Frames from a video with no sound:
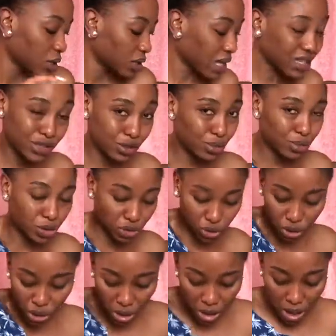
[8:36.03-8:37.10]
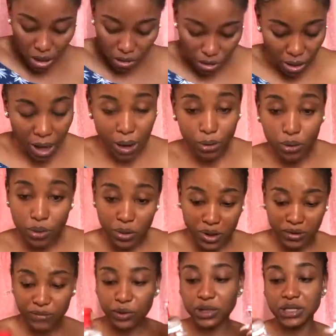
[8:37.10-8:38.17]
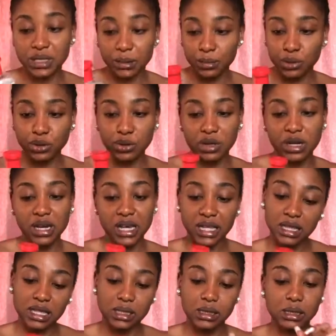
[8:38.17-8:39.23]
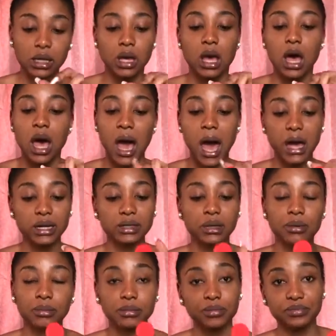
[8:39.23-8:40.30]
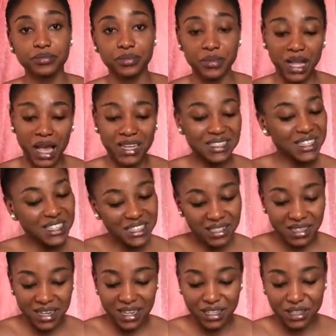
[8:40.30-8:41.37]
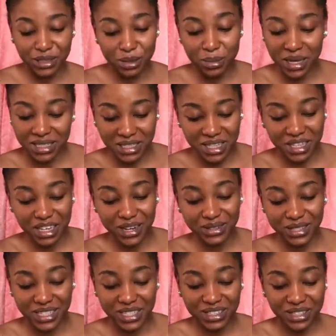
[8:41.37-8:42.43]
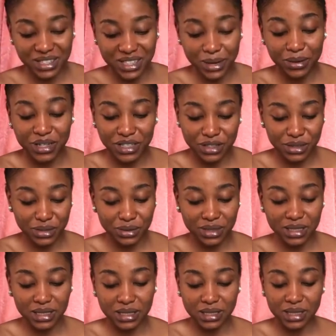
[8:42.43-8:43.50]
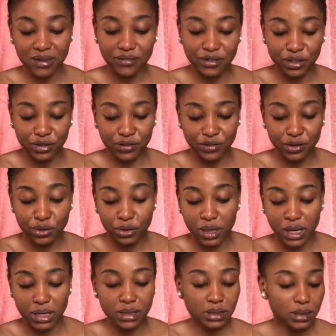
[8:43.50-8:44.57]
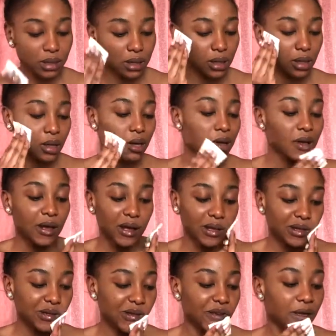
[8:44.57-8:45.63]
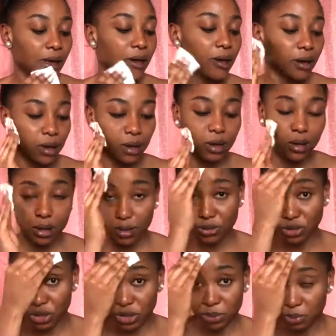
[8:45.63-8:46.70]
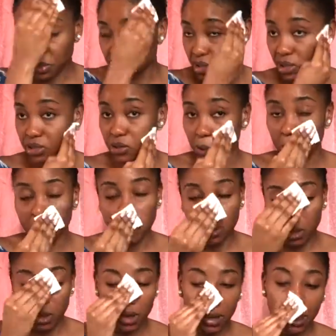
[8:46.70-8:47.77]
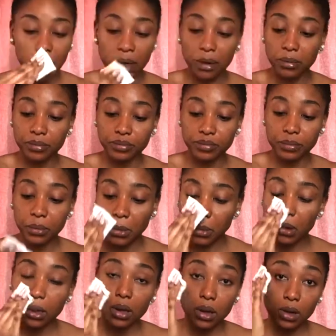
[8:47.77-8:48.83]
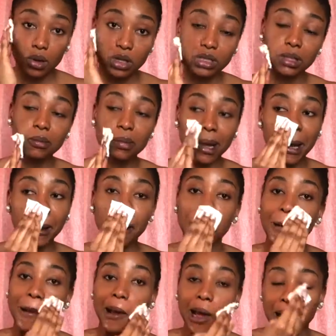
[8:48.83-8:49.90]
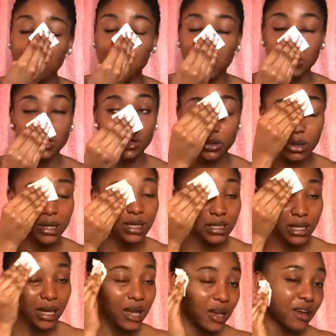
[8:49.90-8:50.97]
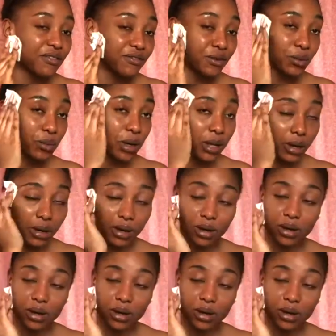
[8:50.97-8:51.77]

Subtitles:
That's too much. So I'll go in for a simple toner like this. And I didn't like do my skincare routine because I wanted to do this in front of you guys. So yeah, just put it on a cotton pad and make sure you get everywhere.